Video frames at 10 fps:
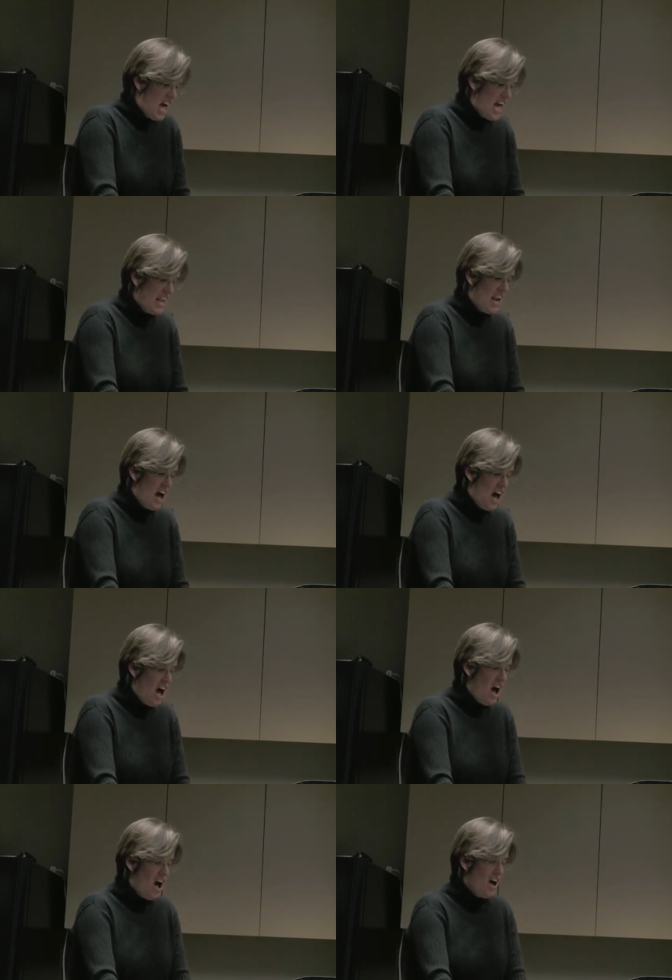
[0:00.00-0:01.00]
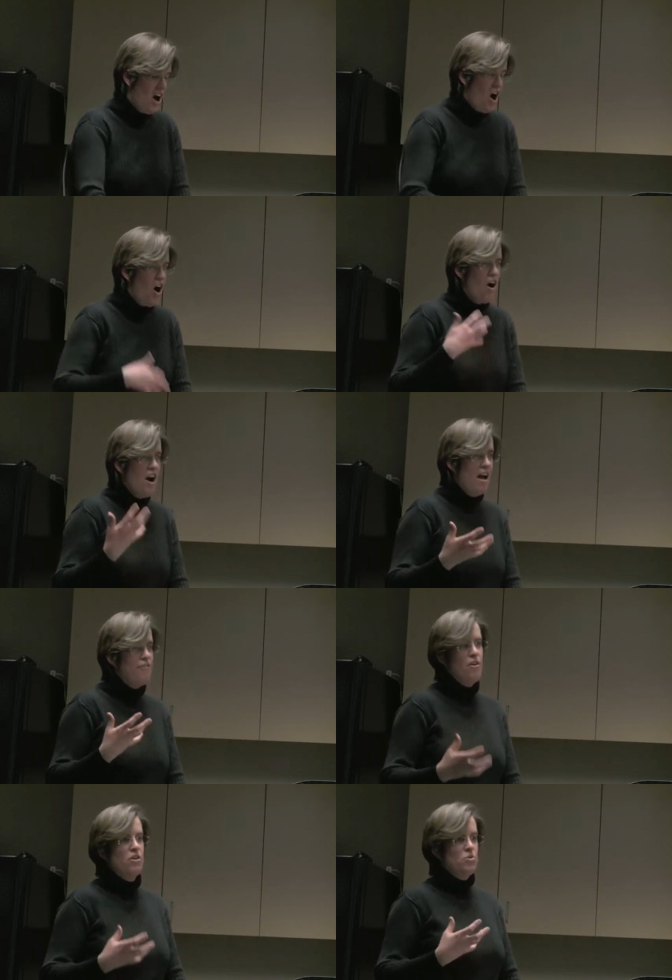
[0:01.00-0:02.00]
and our
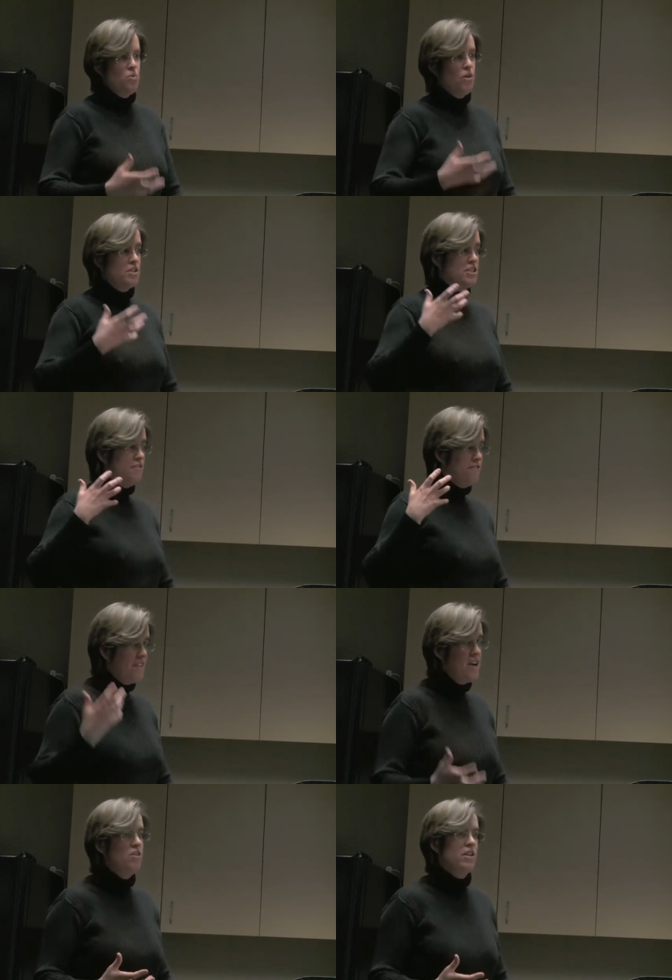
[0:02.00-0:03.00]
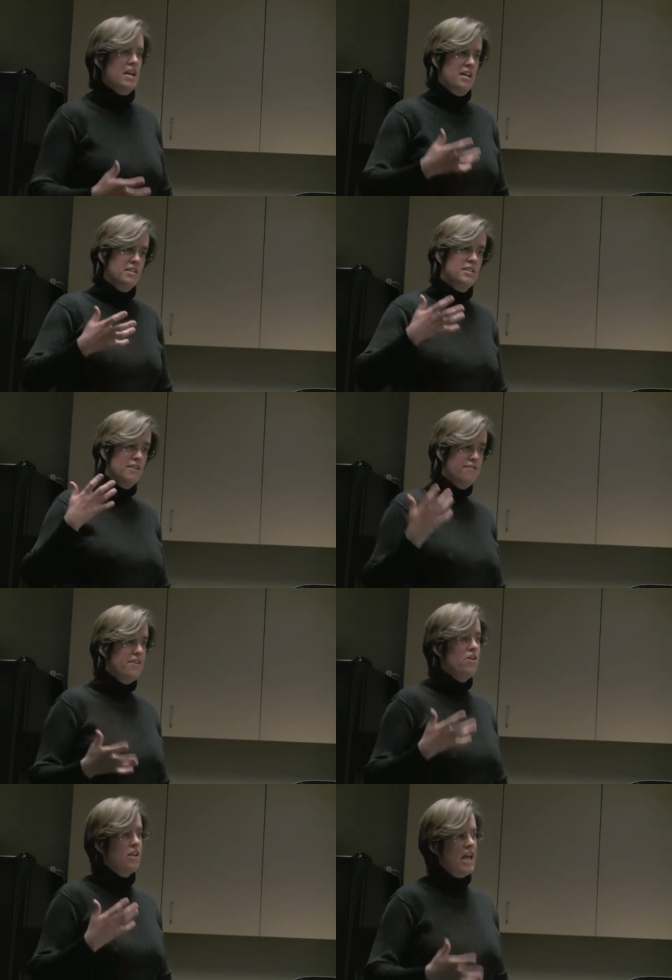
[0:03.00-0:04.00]
efforts were severely,
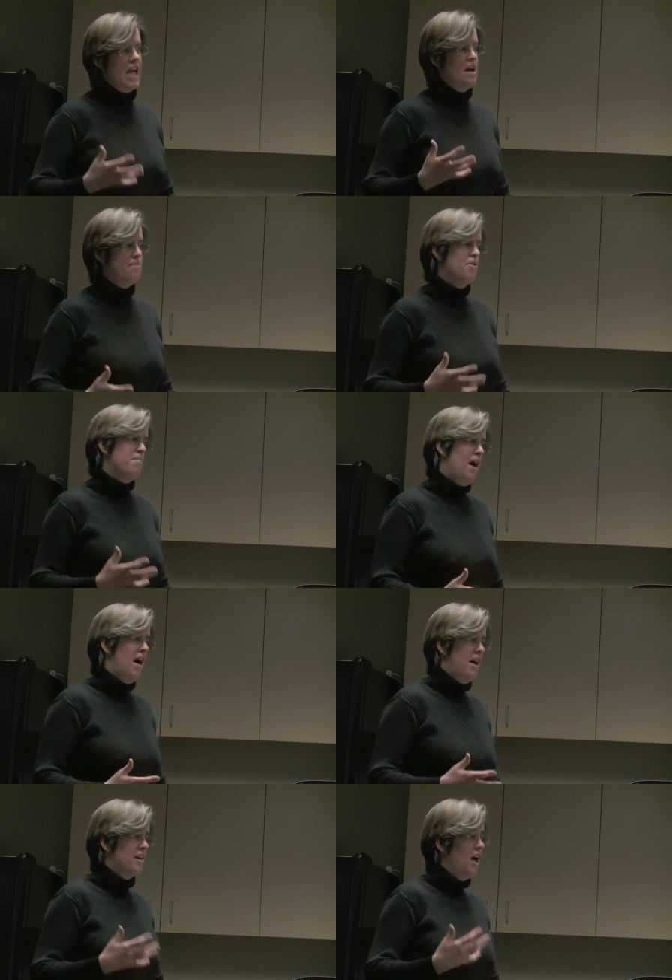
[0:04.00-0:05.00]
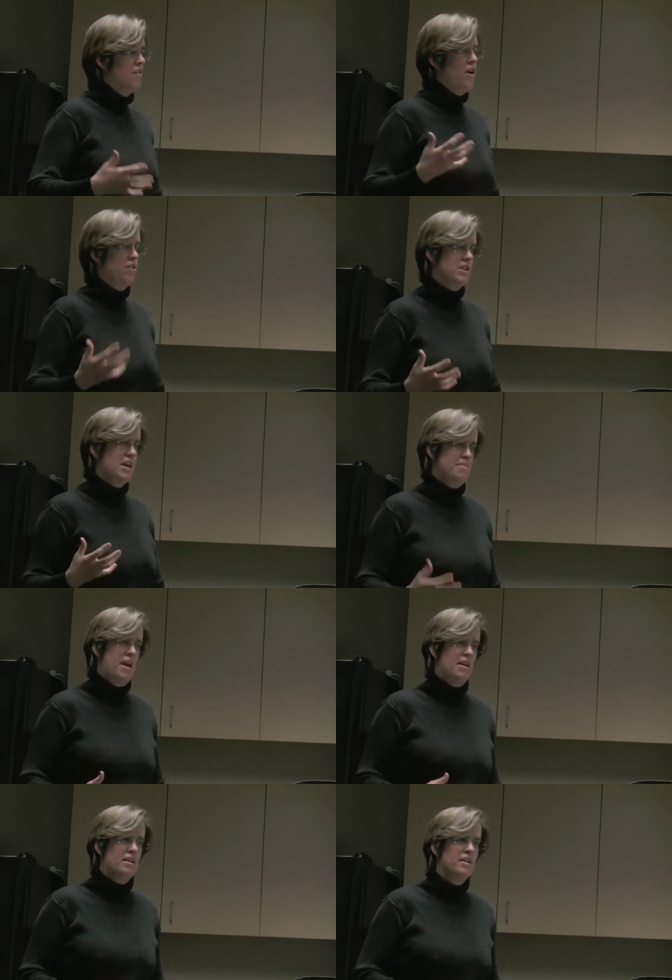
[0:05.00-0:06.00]
severely hampered by Colorado's
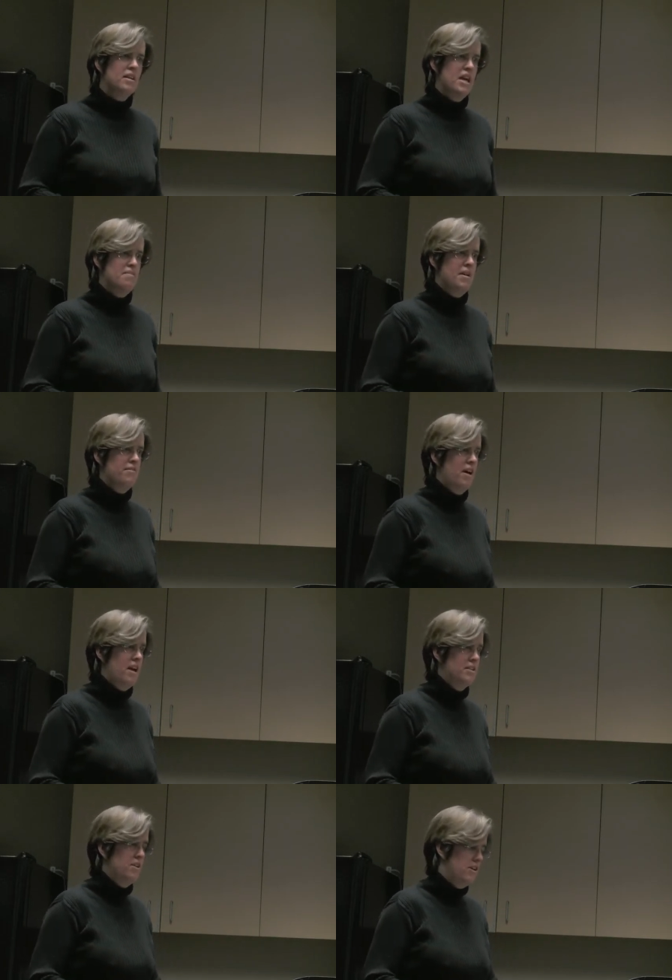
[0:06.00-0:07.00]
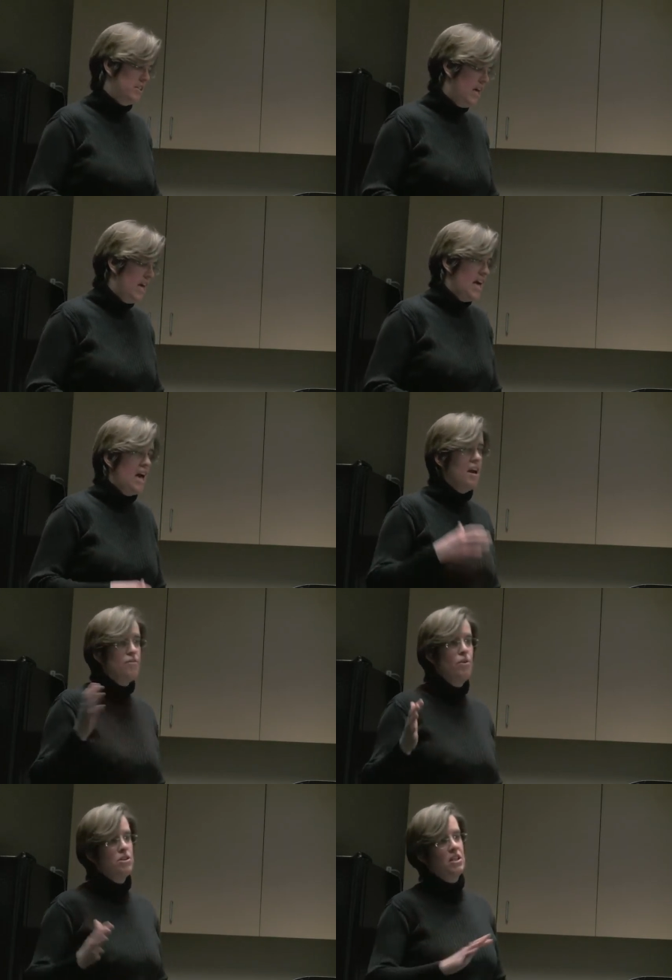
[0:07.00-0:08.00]
campaign, campaign finance laws. And
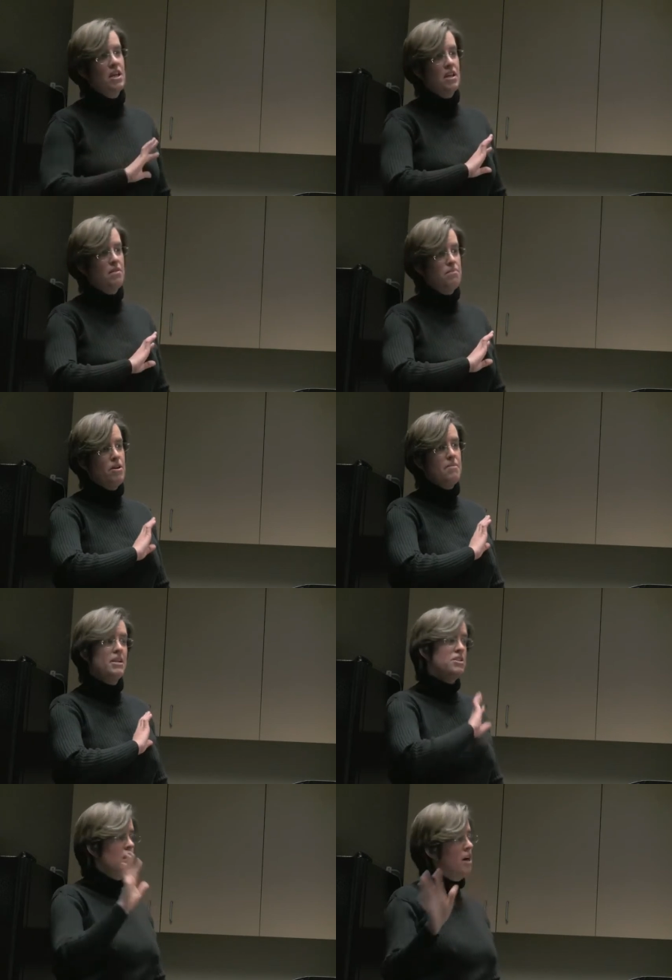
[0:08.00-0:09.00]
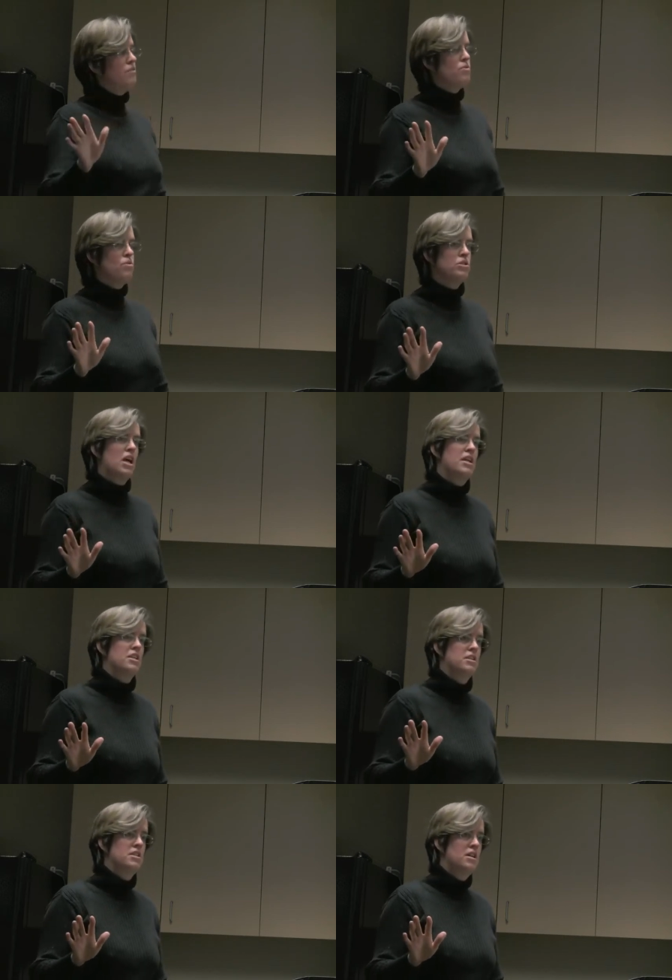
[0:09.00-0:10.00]
unfortunately, pretty much none of the rule
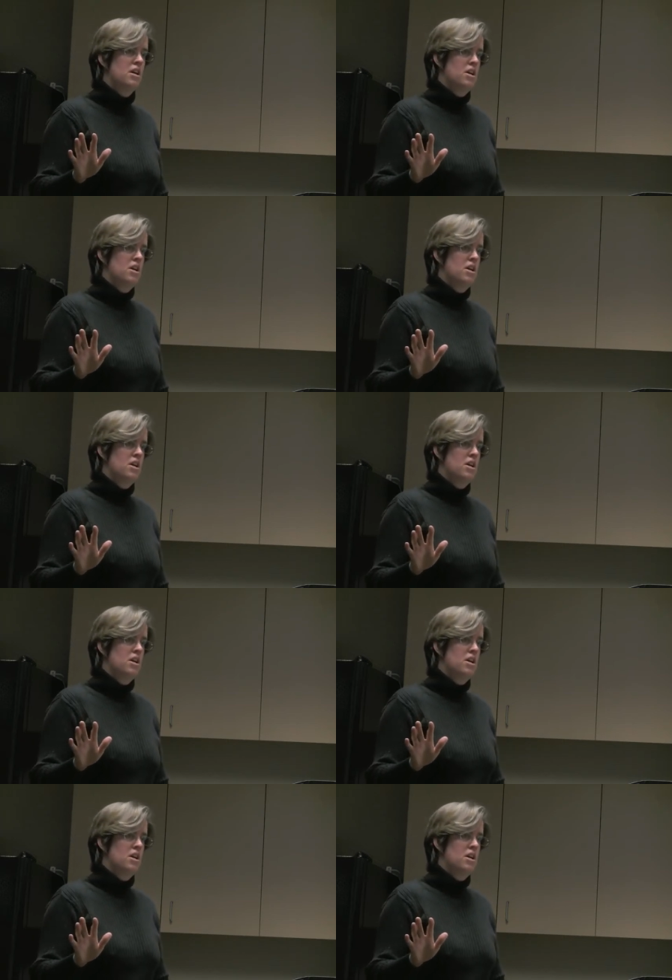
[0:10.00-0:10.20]
changes